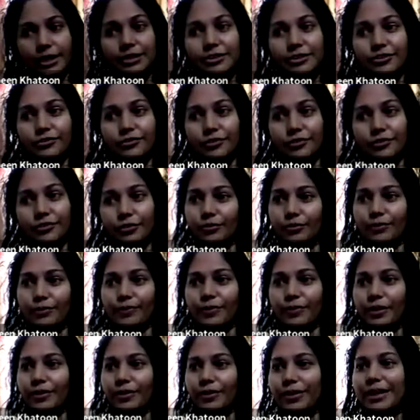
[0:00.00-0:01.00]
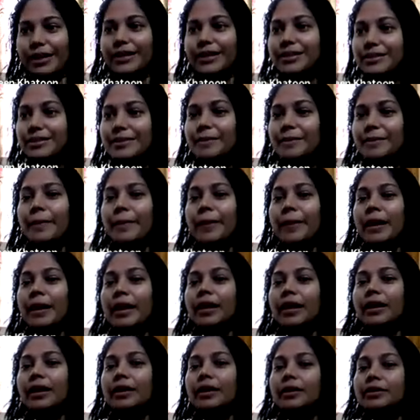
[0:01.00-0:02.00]
interview right?
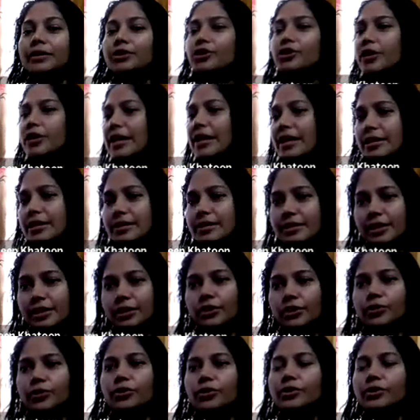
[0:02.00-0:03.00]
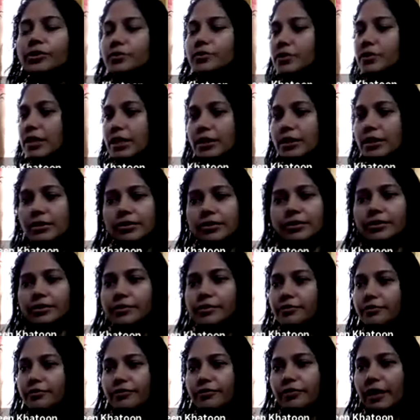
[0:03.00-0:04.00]
Uh, your nails are good, teeth
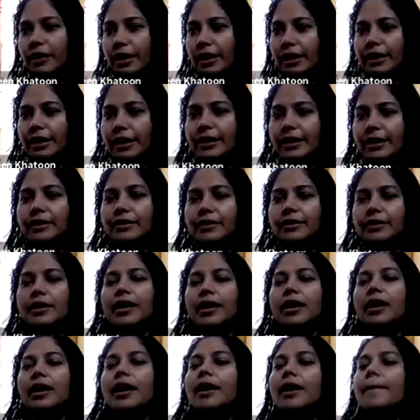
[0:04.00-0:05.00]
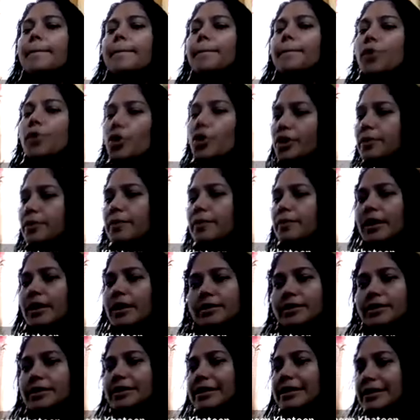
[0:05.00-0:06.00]
fine, body mass
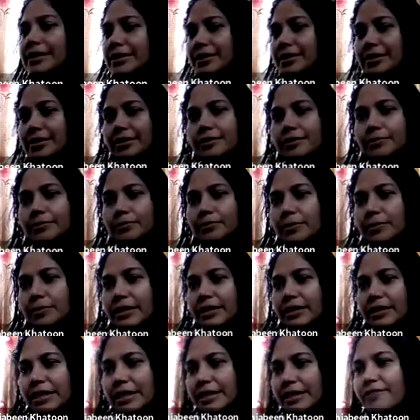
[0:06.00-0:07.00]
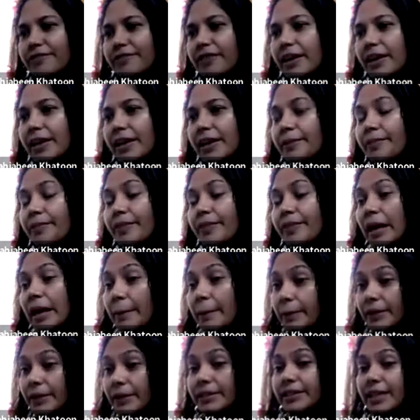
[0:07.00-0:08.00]
index is completely fine.
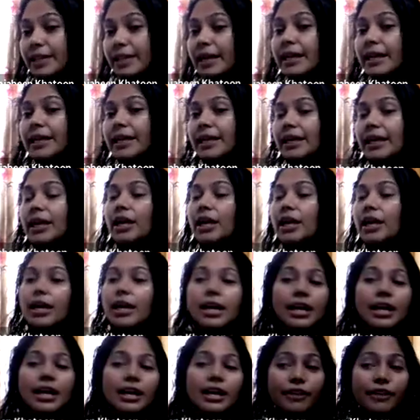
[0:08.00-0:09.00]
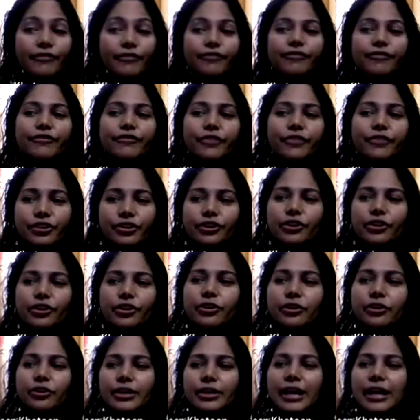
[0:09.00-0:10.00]
But hmm. then, if
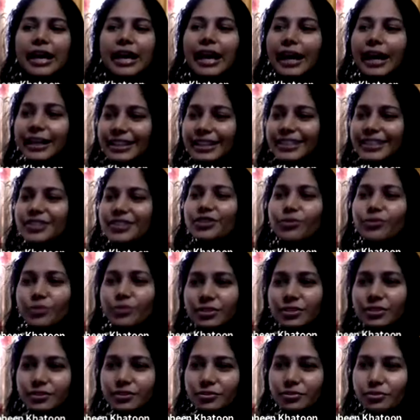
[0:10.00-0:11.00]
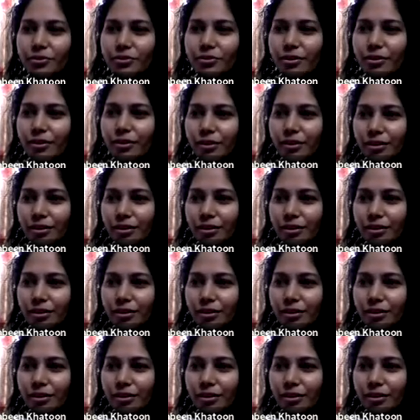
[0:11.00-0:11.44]
your attitude is wrong,